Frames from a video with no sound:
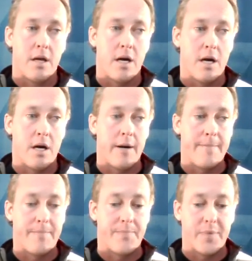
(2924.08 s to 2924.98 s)

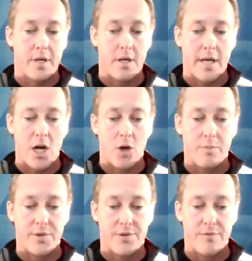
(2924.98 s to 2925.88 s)

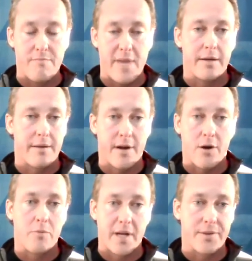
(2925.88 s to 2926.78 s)
help to mend their
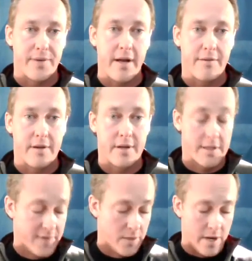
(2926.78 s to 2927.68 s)
own mental health. Because
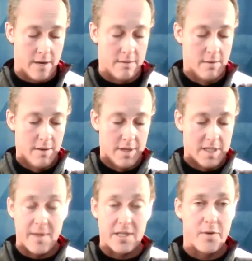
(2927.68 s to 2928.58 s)

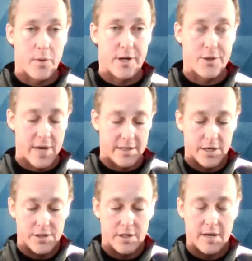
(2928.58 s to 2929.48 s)
especially if you want to
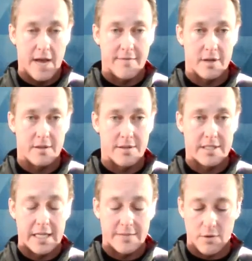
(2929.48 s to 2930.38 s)
transition and have a
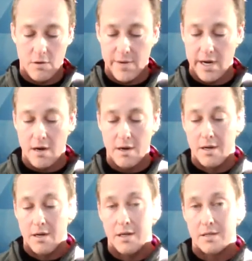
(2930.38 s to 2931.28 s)
successful career,
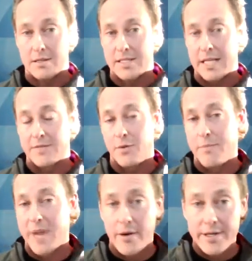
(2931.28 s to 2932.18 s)
a successful
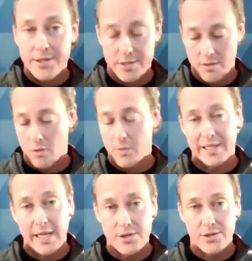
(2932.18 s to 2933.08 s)
marriage or
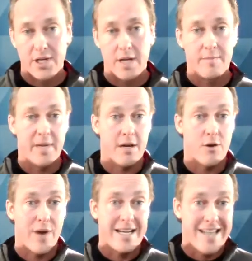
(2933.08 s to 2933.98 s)
relationship, be a
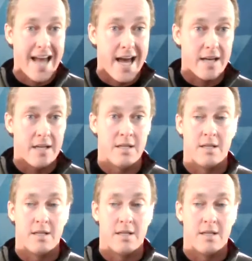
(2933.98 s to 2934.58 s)
great dad,